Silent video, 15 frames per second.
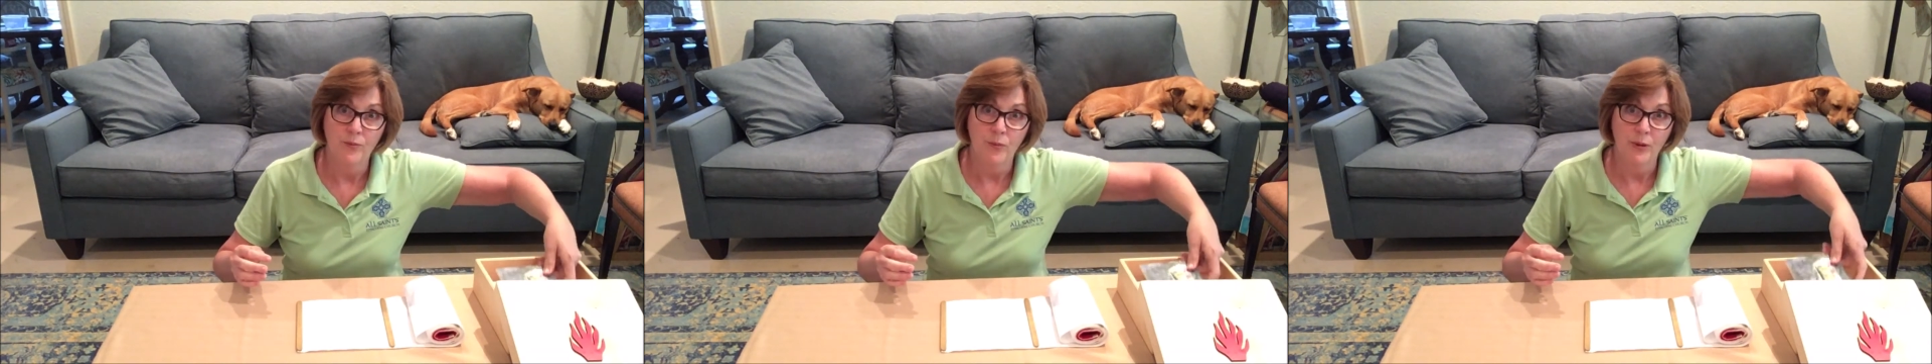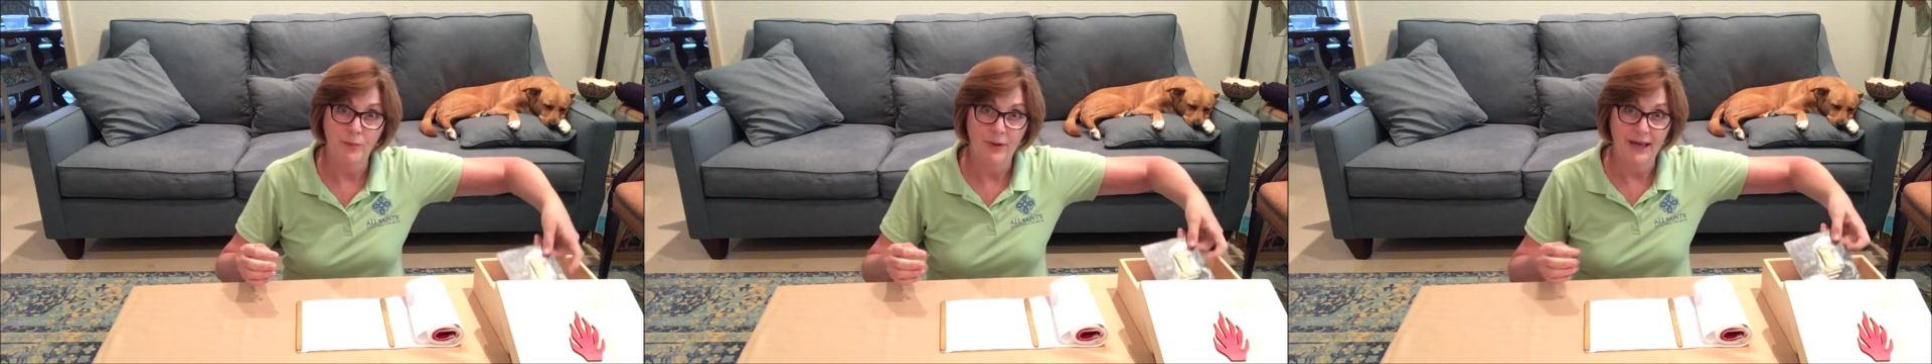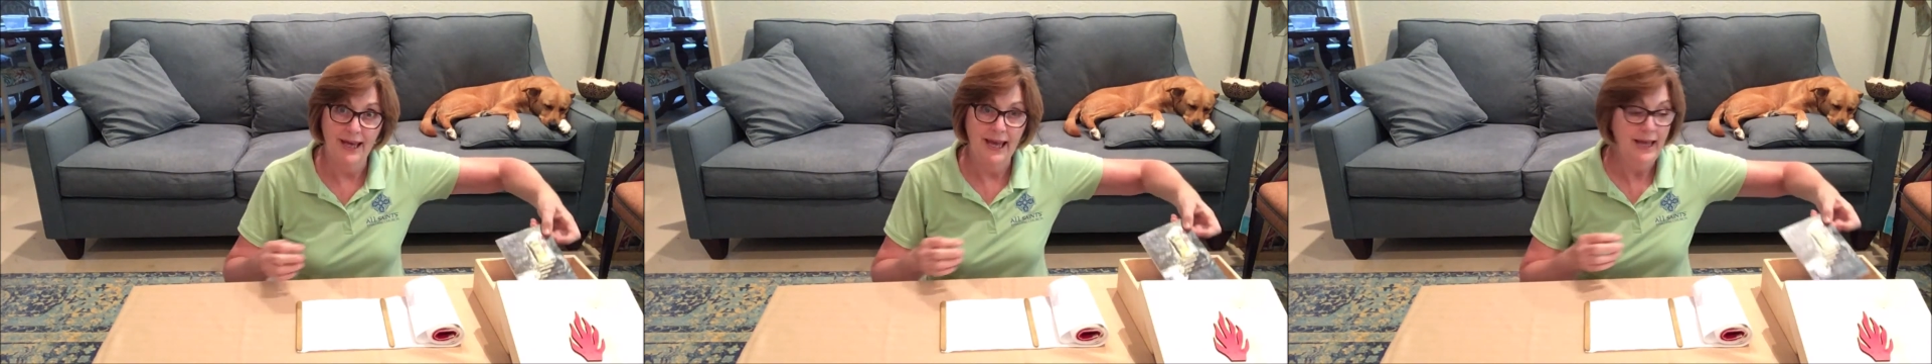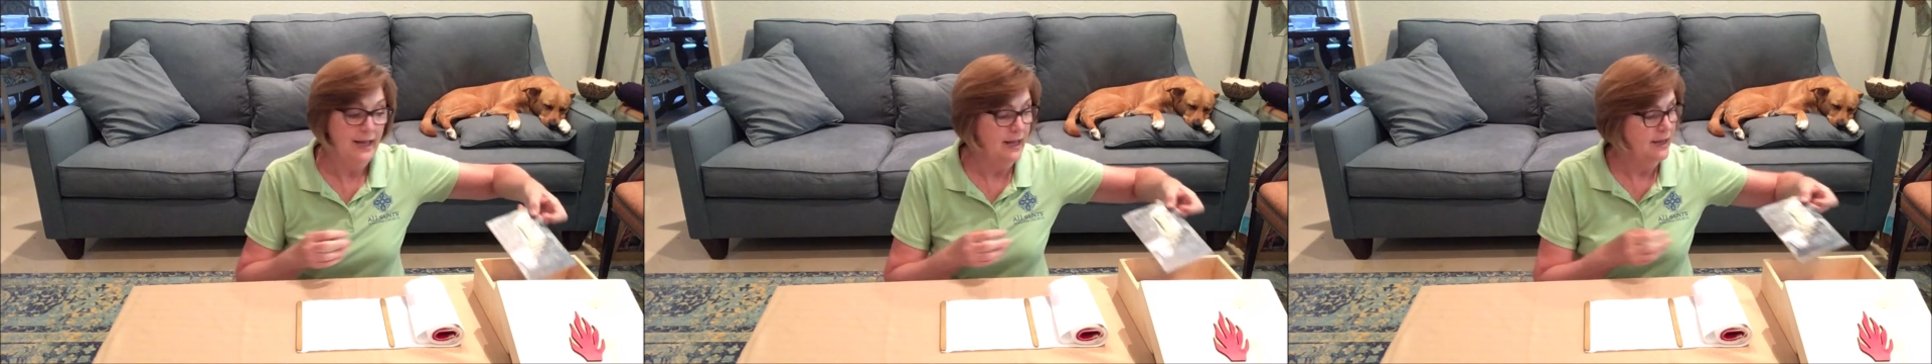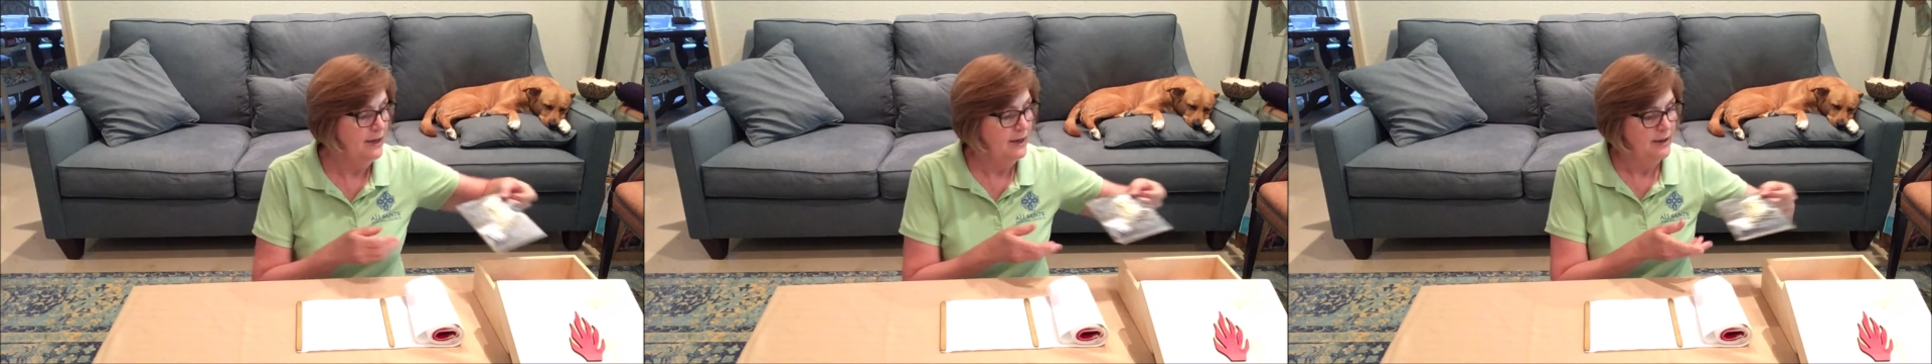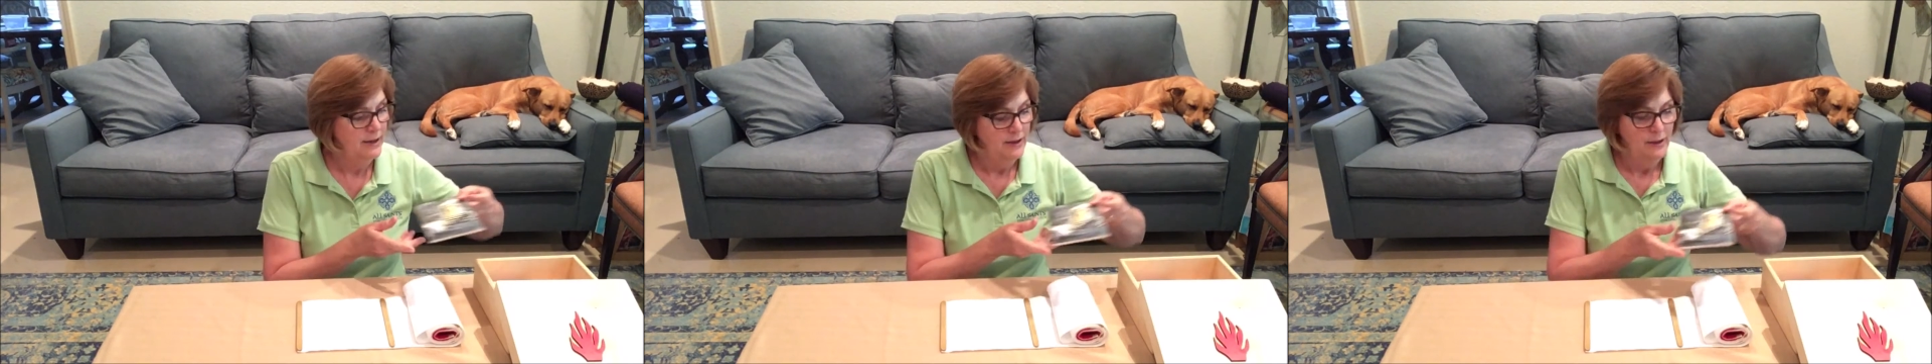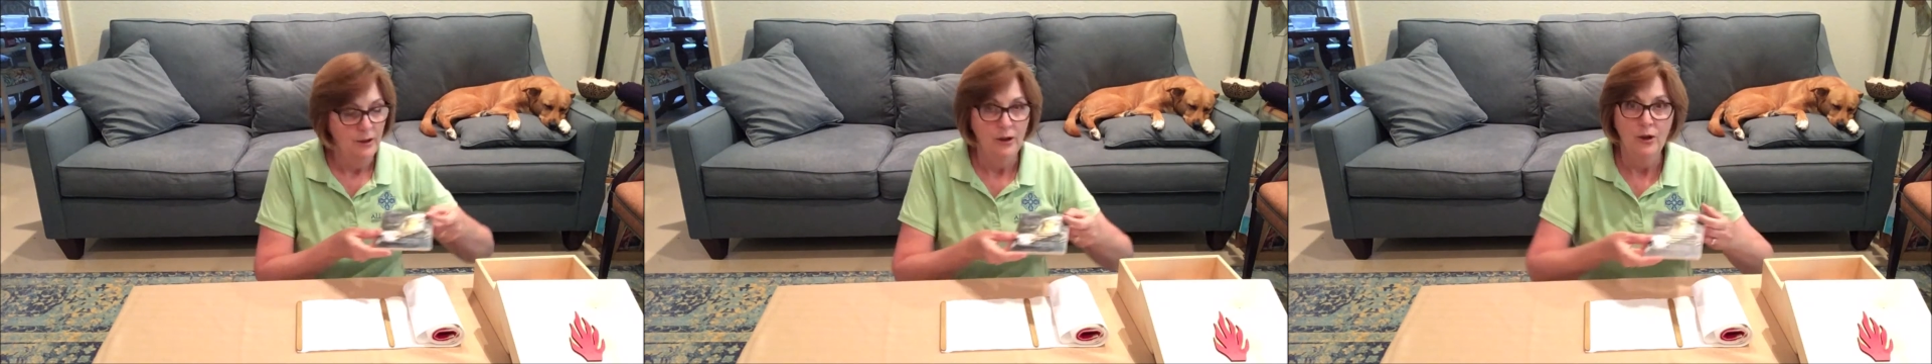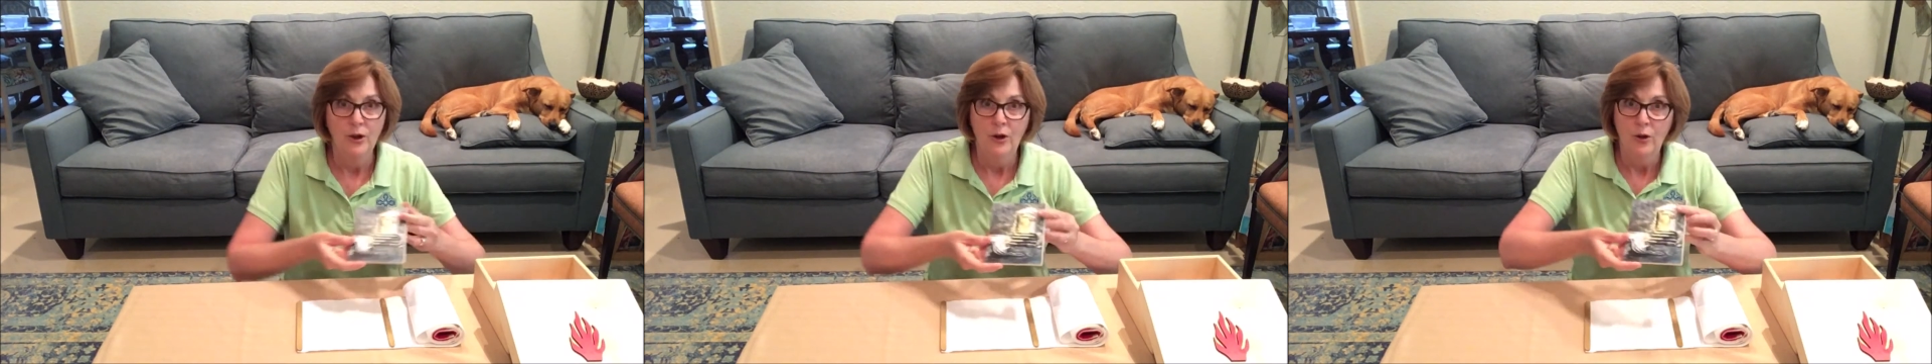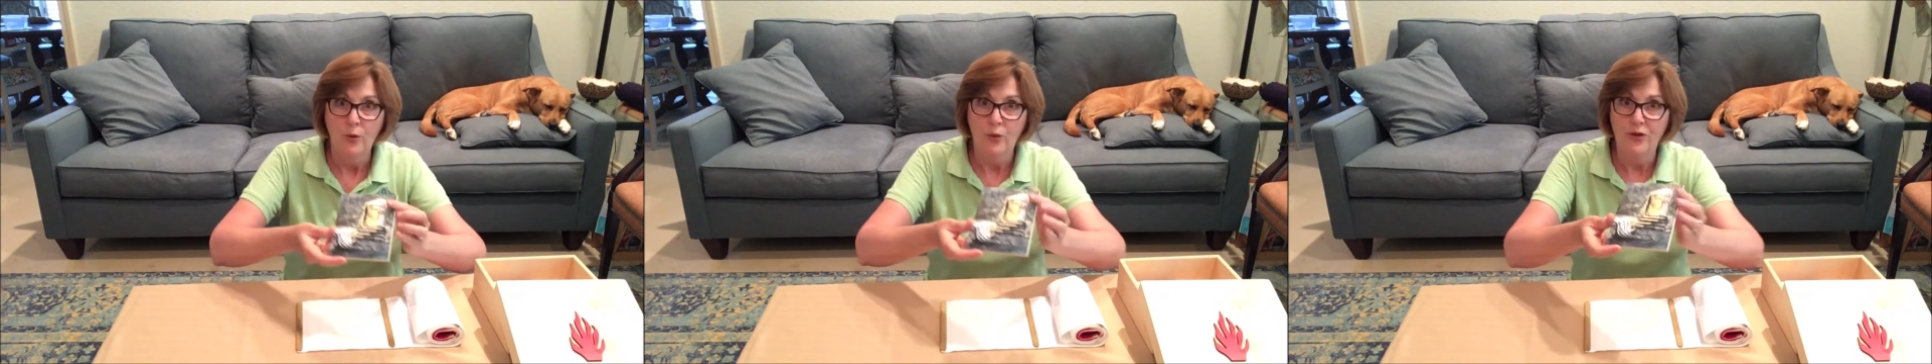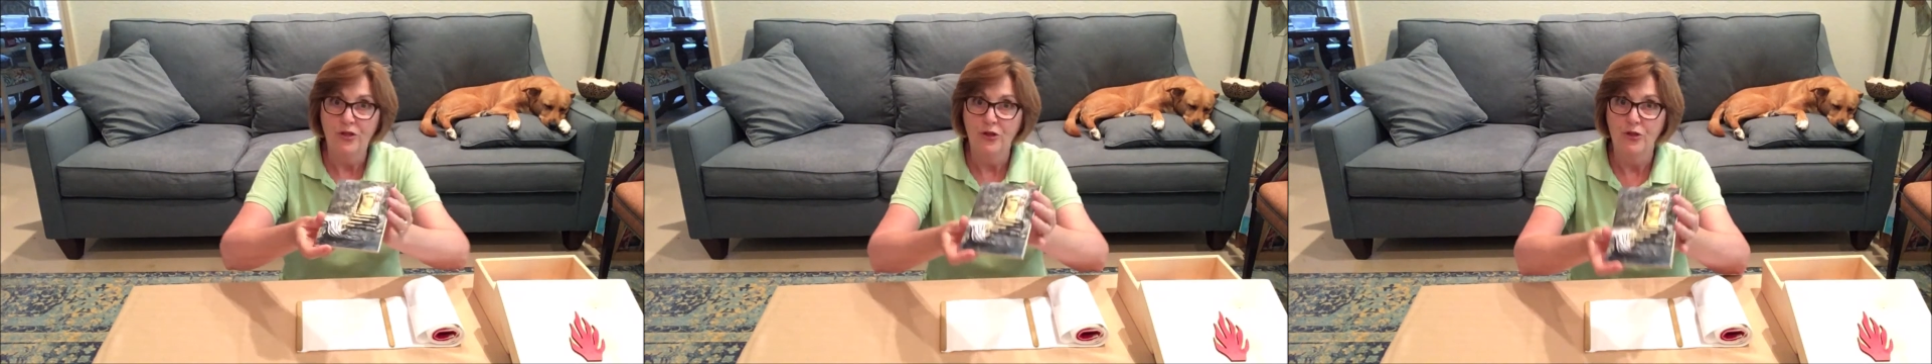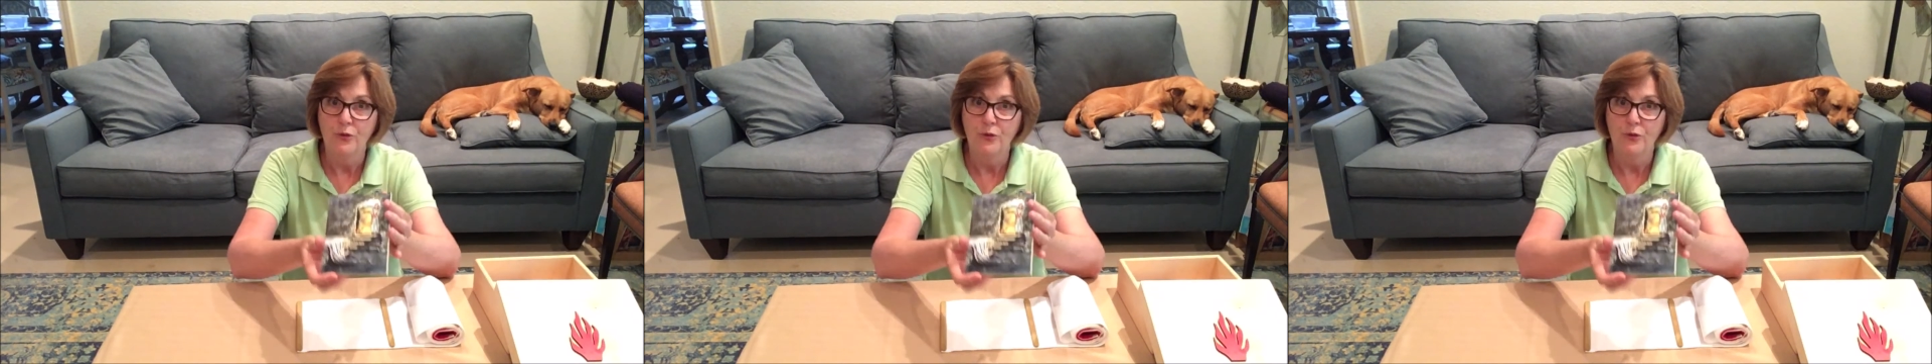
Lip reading: We began with the